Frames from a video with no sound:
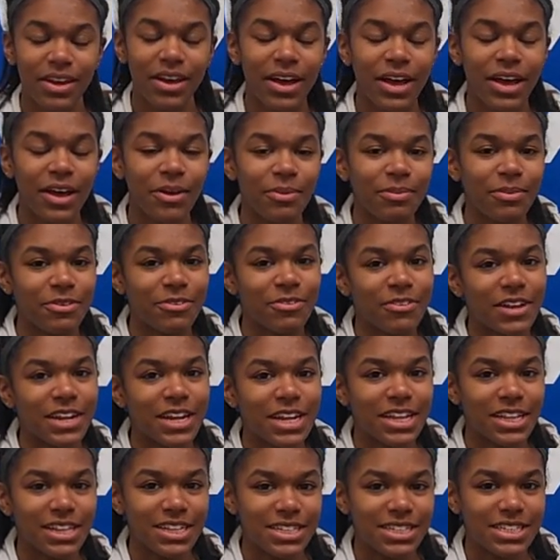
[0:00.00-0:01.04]
I'll be
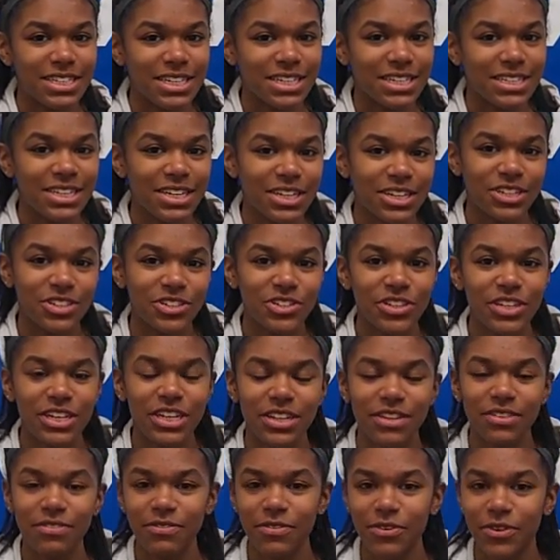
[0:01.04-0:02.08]
running the 600
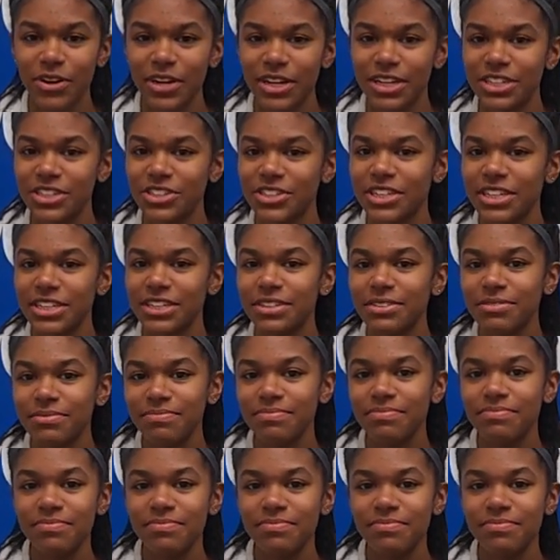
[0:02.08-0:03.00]
and the 400.